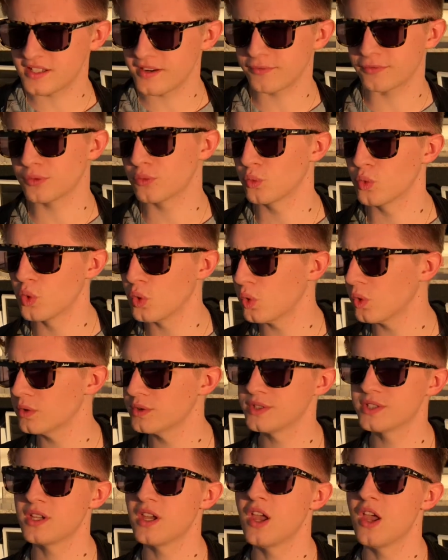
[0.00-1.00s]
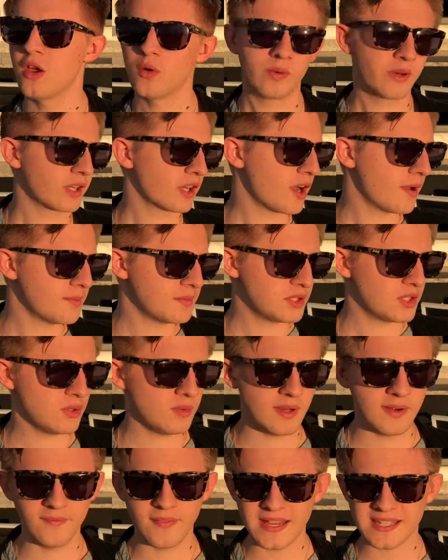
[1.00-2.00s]
different rules when it comes to
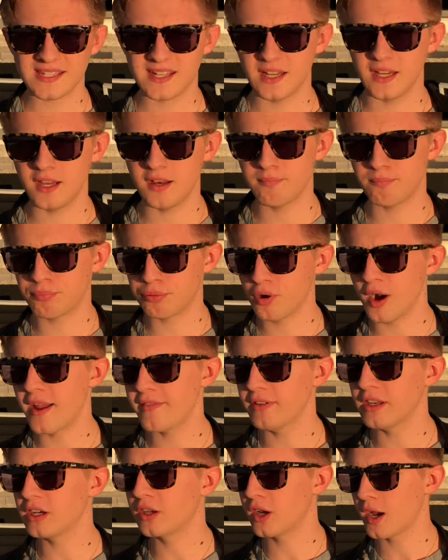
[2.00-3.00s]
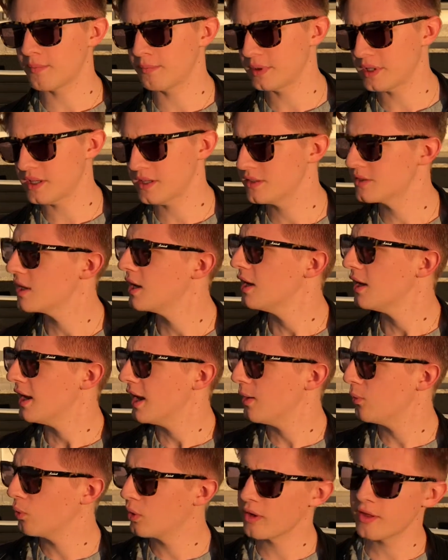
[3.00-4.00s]
investing in private companies.
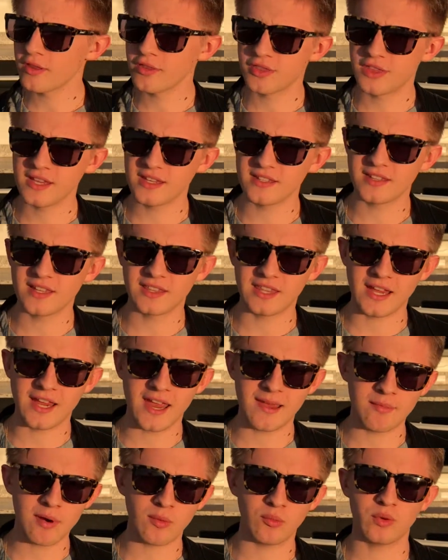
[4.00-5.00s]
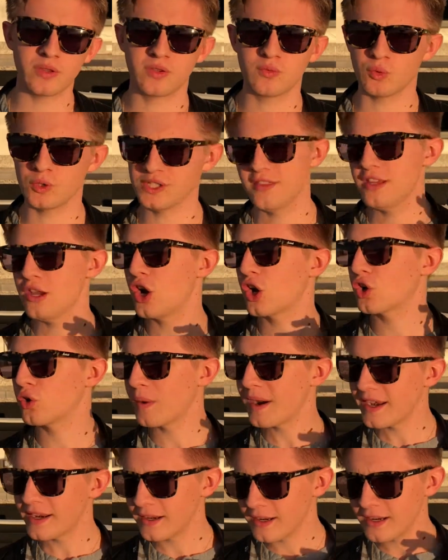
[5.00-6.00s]
And one of the things that they came up with was the
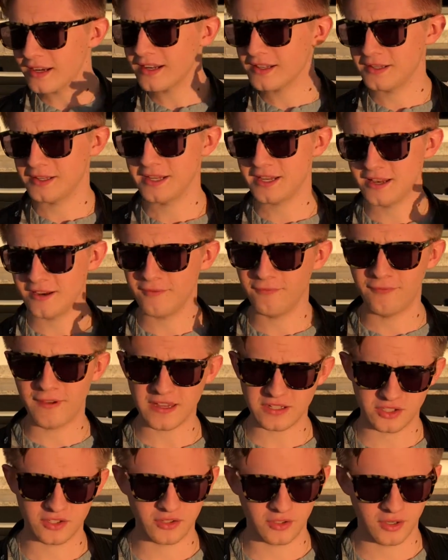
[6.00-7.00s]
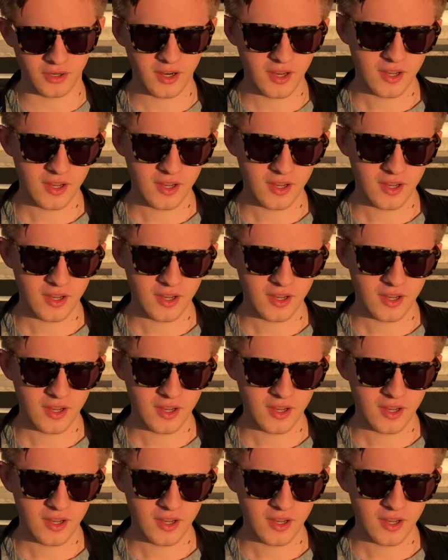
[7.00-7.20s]
accredited investor.